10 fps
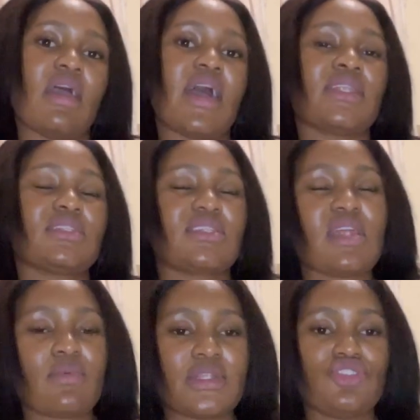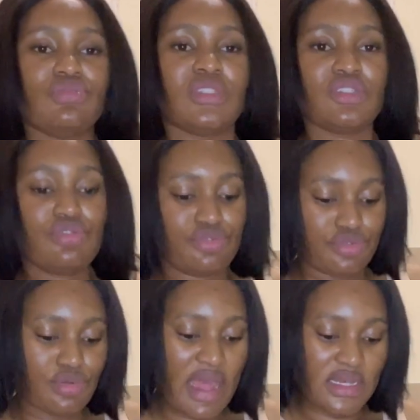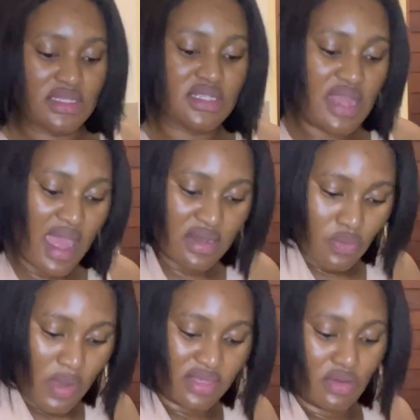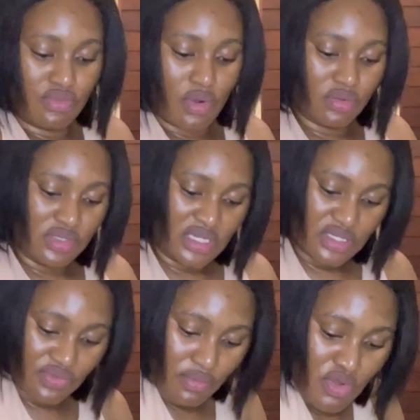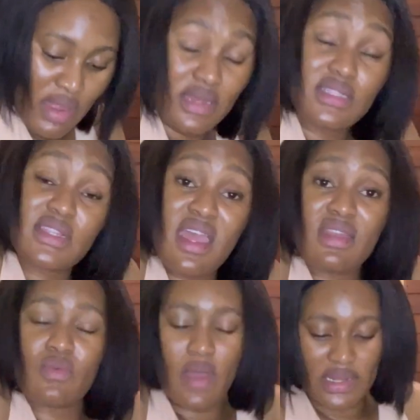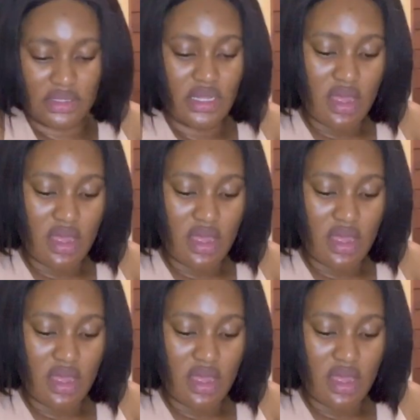understand what you need to do, understand what the role needs from you, understand what